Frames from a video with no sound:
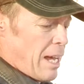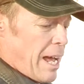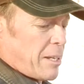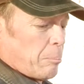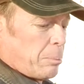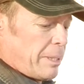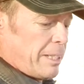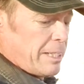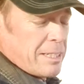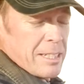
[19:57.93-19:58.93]
I
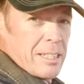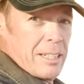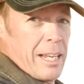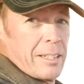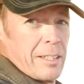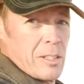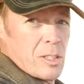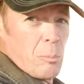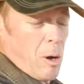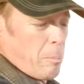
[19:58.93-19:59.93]
completely disconnected the
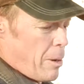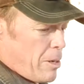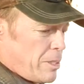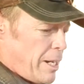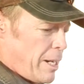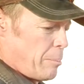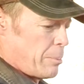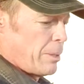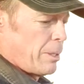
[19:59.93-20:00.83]
smart bar setup,